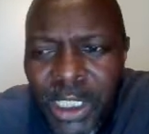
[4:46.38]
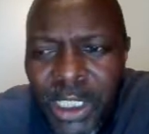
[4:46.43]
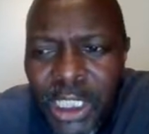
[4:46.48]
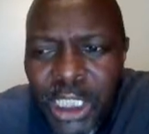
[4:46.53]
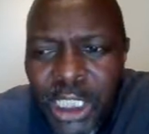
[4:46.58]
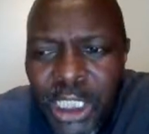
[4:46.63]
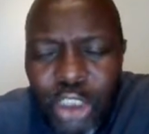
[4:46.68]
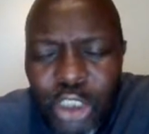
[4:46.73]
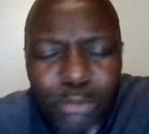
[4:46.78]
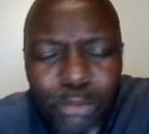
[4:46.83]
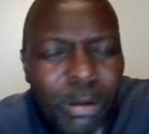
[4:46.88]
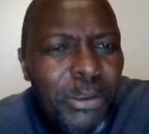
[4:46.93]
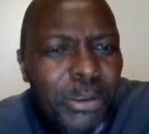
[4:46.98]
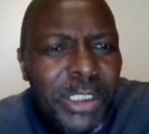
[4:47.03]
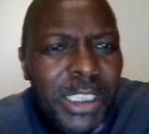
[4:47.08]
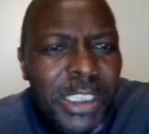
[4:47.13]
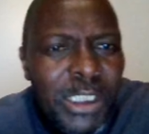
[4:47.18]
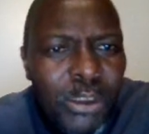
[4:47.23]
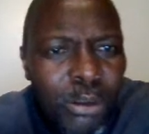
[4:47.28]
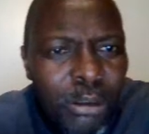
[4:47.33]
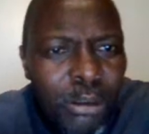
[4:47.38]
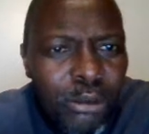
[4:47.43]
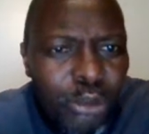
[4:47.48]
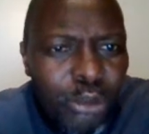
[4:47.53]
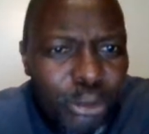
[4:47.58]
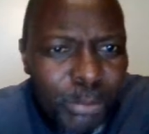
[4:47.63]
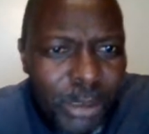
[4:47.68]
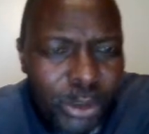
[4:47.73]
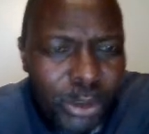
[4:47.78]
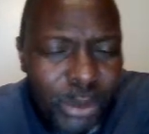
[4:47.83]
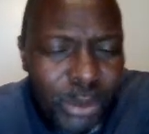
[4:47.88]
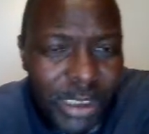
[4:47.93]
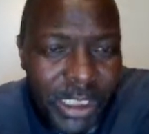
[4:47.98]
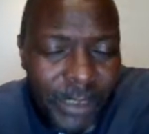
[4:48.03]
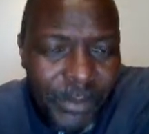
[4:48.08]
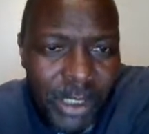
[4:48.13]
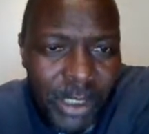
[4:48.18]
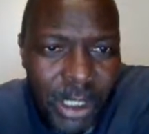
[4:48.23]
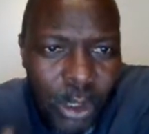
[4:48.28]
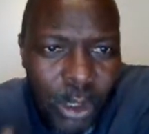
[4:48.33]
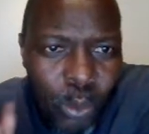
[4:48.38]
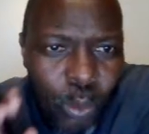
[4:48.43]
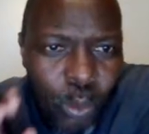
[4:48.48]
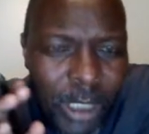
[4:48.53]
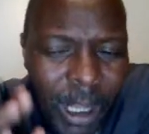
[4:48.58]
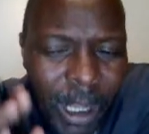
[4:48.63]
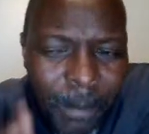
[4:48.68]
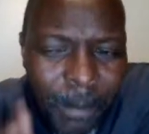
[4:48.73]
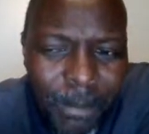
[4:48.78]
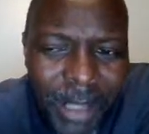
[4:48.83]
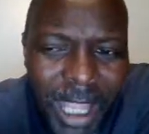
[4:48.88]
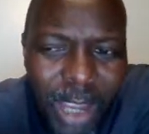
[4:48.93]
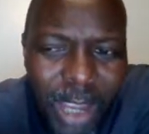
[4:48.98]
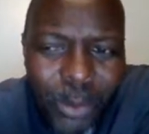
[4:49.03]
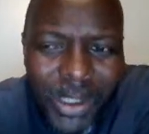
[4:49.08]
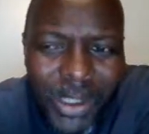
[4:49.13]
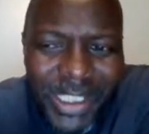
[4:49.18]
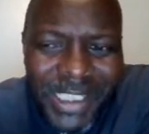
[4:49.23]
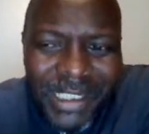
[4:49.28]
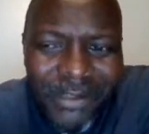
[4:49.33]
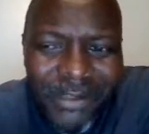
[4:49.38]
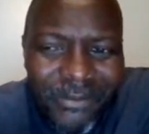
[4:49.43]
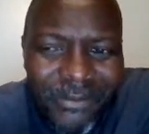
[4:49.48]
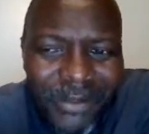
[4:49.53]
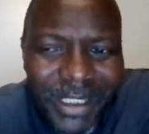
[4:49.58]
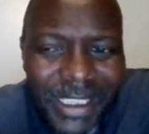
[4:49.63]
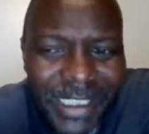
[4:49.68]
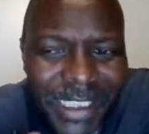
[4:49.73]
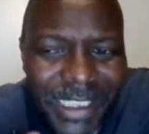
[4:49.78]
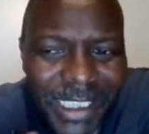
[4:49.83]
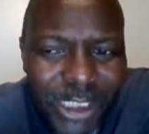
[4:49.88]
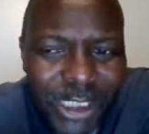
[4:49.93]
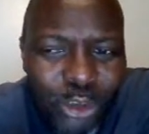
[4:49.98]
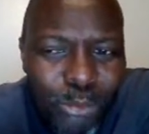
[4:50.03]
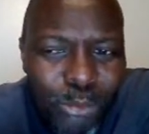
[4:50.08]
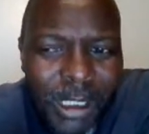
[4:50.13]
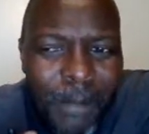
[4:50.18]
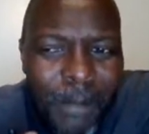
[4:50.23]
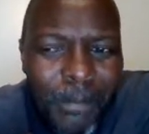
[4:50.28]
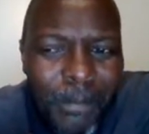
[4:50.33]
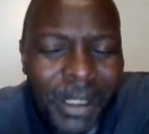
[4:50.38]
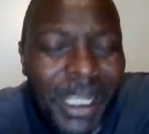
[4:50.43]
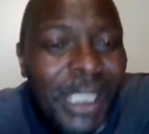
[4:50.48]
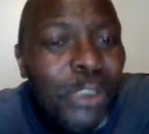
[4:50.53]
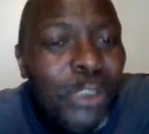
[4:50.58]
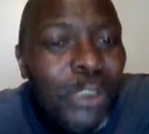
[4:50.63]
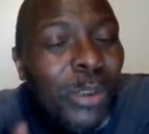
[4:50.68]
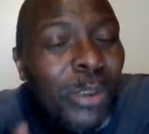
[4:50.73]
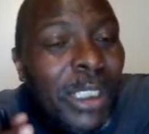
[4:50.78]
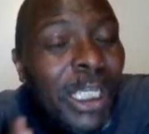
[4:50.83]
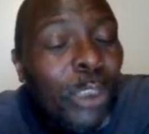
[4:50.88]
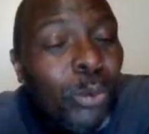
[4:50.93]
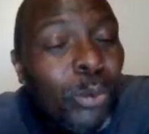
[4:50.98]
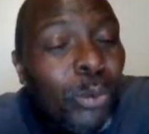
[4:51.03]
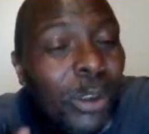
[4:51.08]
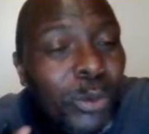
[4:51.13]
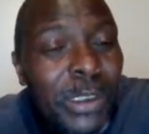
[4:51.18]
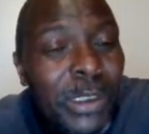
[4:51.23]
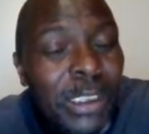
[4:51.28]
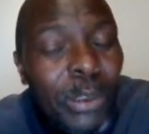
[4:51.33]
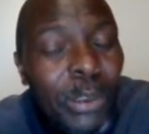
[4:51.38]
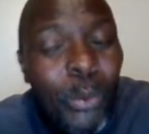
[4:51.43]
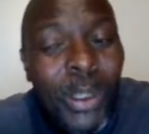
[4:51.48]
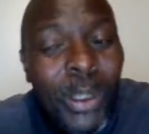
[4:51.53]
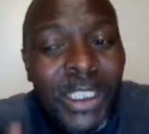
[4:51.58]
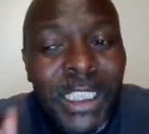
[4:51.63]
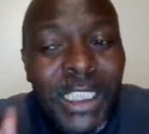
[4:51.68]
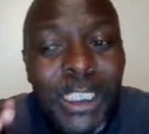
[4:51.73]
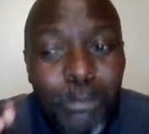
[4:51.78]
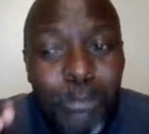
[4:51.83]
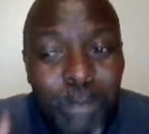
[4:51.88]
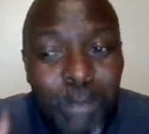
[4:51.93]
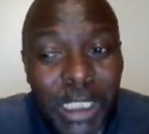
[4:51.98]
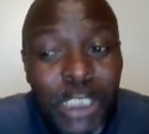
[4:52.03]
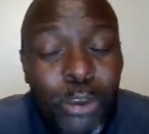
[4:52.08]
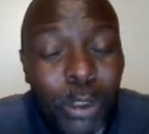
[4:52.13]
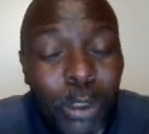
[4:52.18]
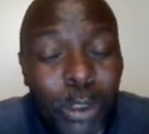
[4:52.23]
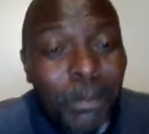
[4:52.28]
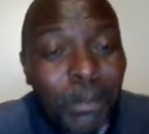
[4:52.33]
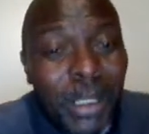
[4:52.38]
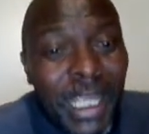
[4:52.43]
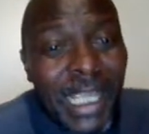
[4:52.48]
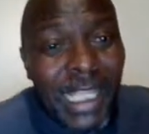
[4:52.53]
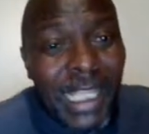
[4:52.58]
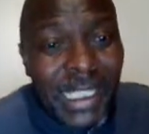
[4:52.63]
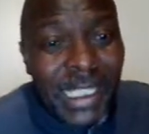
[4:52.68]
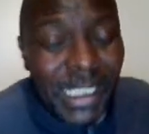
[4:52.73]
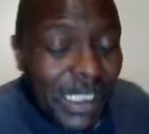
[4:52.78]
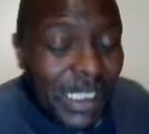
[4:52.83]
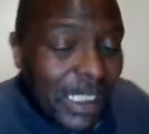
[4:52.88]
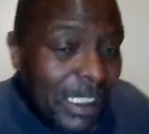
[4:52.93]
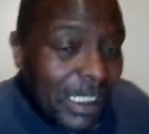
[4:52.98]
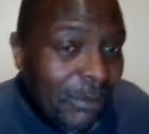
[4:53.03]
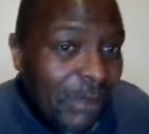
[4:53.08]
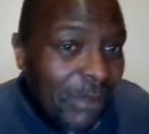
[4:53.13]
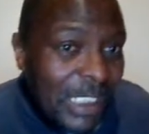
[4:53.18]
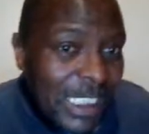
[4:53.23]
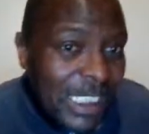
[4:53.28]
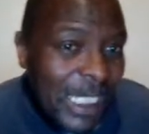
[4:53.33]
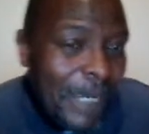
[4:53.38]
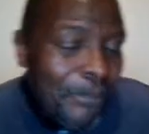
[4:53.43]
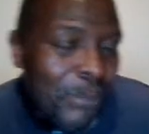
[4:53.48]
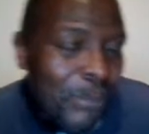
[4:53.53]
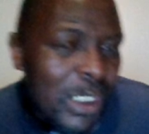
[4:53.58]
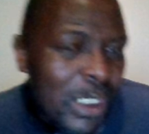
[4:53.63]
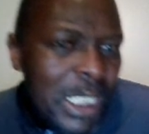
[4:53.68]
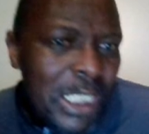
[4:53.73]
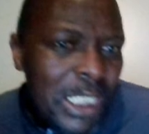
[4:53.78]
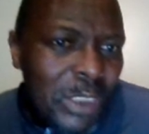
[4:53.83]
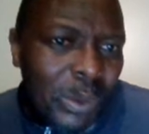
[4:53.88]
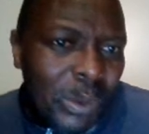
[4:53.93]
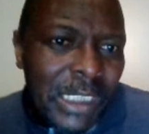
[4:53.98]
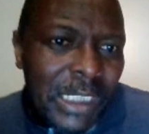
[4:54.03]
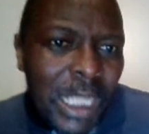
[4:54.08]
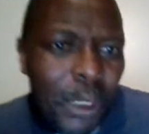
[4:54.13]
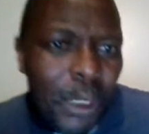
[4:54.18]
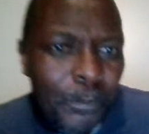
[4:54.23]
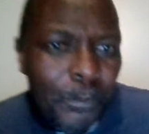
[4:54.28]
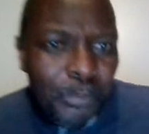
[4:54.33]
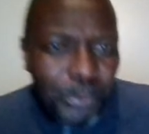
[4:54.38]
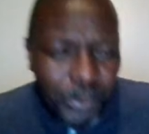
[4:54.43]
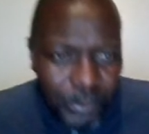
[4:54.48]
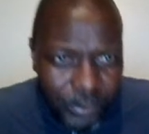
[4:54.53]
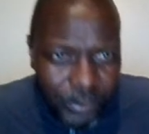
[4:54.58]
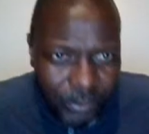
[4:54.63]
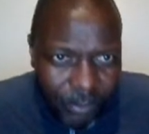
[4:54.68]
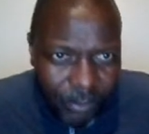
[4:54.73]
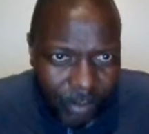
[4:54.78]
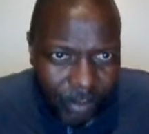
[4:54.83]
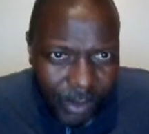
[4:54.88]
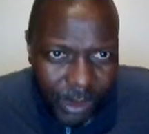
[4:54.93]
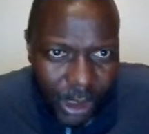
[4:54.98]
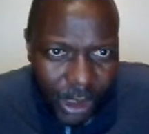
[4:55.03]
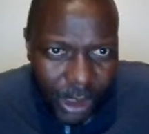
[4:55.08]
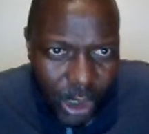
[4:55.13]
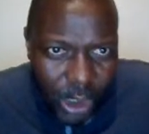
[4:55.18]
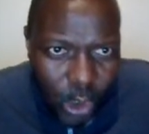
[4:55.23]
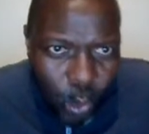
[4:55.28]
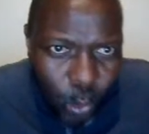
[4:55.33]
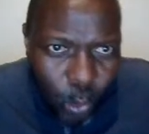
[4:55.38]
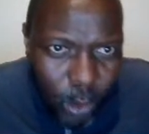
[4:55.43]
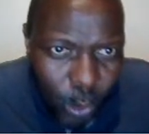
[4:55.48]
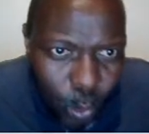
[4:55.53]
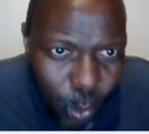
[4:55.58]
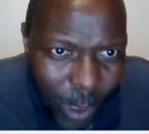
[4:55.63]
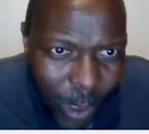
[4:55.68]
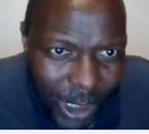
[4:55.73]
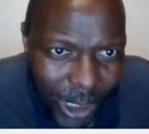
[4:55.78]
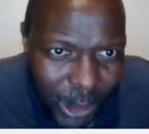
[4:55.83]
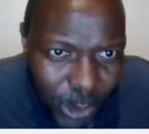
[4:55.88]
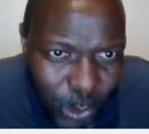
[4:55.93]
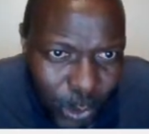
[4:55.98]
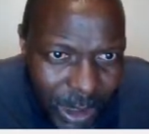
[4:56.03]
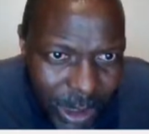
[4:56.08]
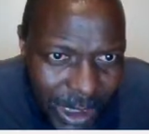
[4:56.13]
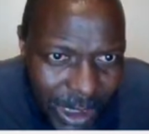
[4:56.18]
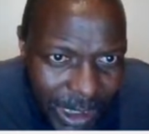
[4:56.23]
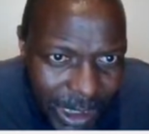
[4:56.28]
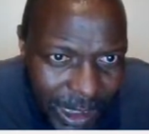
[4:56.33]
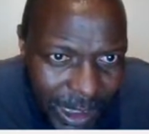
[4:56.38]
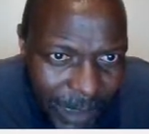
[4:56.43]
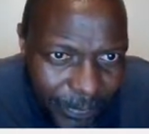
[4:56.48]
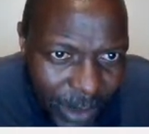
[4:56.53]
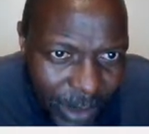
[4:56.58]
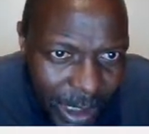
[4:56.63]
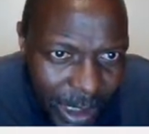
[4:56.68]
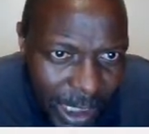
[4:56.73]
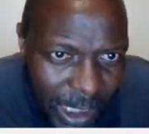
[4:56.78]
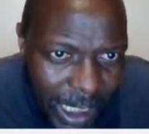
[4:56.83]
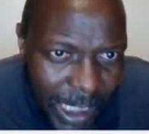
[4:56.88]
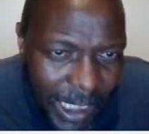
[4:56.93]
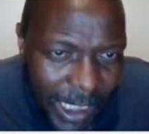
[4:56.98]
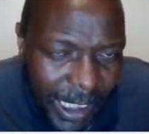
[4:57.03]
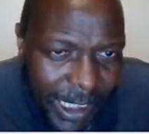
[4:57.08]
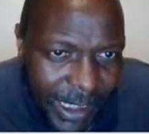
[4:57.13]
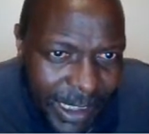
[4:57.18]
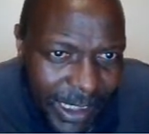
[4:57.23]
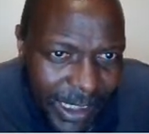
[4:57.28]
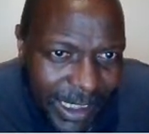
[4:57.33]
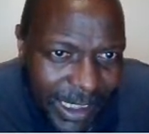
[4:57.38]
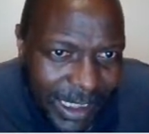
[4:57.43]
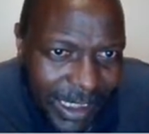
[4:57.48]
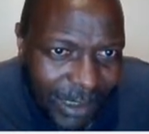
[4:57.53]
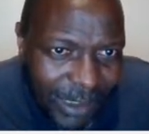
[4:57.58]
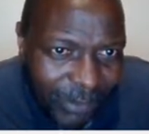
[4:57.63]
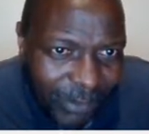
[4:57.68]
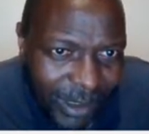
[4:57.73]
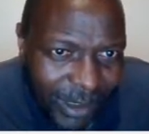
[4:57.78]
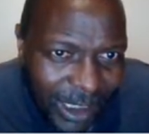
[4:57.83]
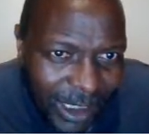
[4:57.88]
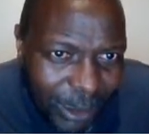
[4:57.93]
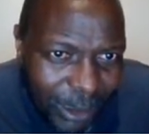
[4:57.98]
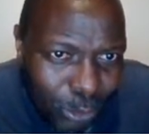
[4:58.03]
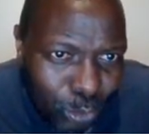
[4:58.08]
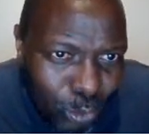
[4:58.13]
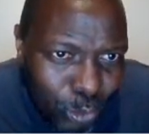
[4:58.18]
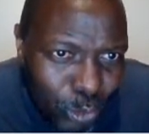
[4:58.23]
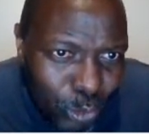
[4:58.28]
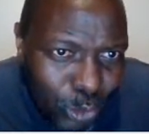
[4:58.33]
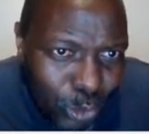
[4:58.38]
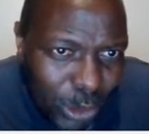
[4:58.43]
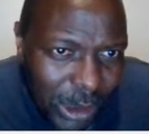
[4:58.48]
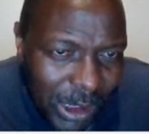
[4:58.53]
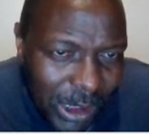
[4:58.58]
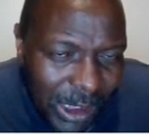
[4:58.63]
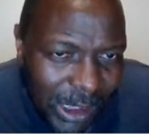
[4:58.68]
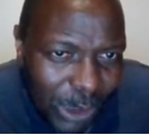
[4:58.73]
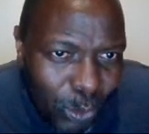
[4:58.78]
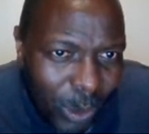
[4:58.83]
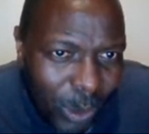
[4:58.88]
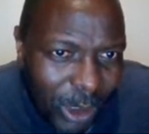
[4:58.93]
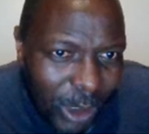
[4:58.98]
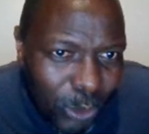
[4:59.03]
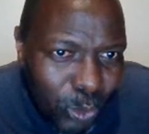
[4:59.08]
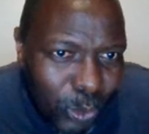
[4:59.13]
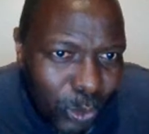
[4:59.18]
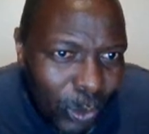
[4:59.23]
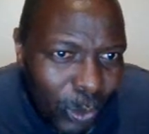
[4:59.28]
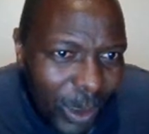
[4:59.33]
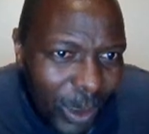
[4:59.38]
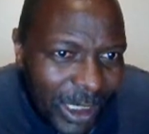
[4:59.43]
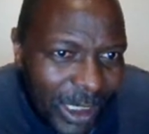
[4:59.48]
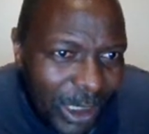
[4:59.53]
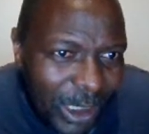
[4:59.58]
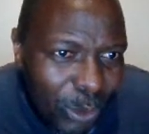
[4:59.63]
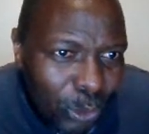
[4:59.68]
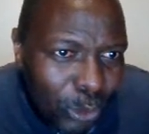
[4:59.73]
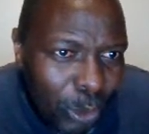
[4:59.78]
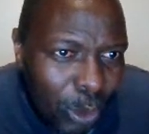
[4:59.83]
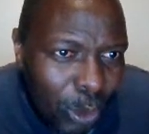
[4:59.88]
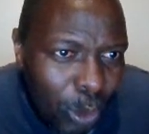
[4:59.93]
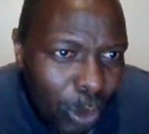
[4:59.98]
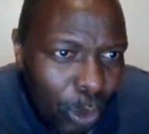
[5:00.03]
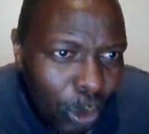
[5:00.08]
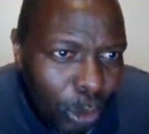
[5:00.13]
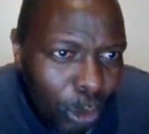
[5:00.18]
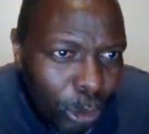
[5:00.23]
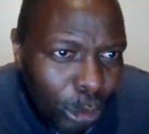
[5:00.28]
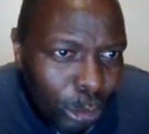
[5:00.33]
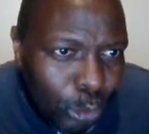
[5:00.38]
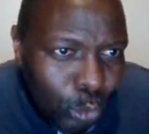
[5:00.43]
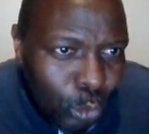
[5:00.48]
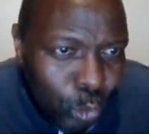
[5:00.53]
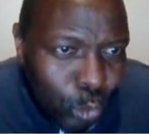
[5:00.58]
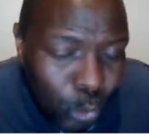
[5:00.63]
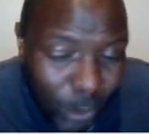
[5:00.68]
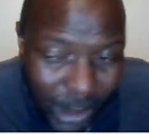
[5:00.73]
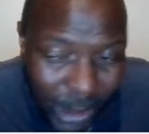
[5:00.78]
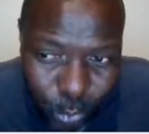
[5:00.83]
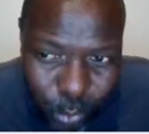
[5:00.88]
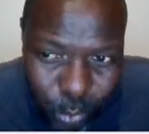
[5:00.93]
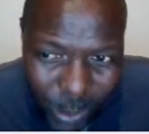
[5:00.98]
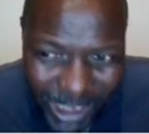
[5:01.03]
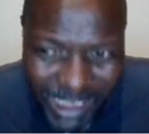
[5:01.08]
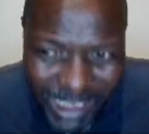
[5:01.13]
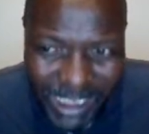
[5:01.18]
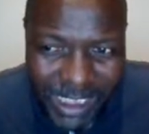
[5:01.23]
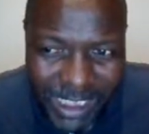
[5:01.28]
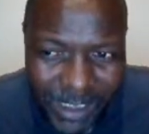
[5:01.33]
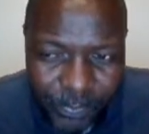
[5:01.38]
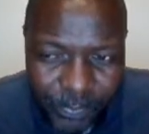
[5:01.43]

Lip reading: superposition, all those methods there. We'll apply whatever needs to be applied to get what we need, what is best to apply at any given time. So now we want to see It is difficult to see what they would all do at once.